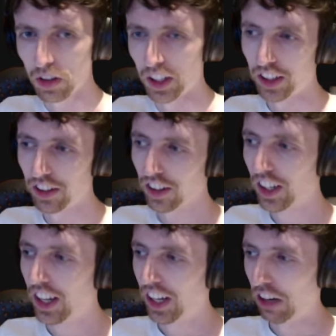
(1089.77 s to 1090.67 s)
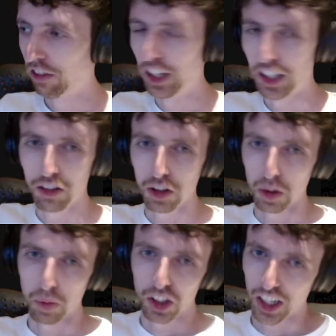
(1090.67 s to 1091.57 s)
So like, I feel like if you're
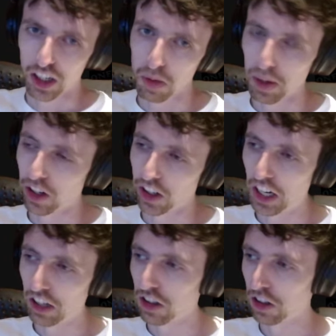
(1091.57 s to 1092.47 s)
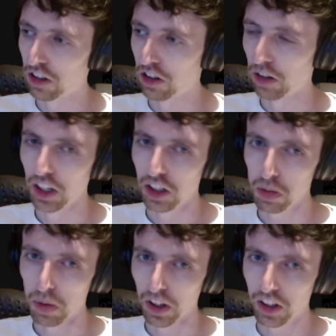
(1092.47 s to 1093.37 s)
about to cast a big Arcane Surge into Radiant
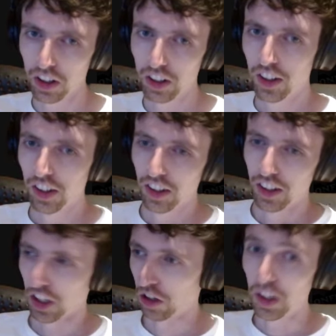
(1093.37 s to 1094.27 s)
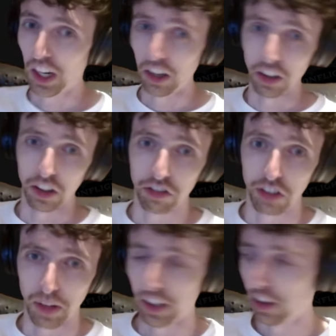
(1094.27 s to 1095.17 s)
Spark, like, you don't care, you're at
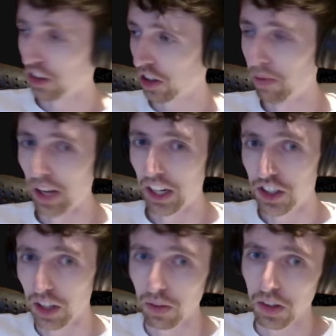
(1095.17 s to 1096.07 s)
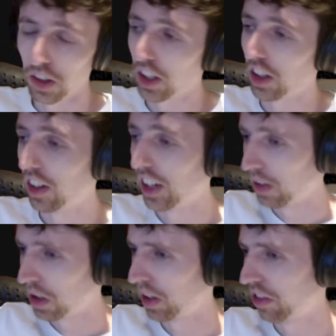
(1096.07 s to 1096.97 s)
full mana, you're just going to Mana Gem so that you get the
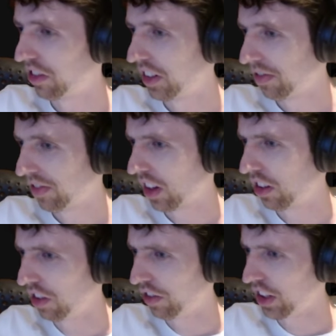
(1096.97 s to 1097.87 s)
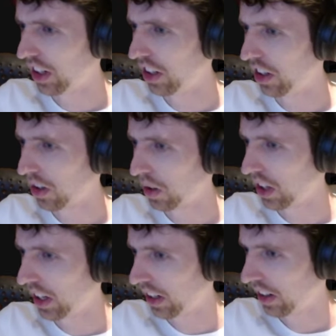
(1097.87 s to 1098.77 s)
damage buff. So it feels a little awkward
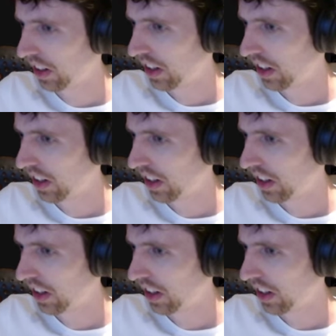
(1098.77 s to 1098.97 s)
there.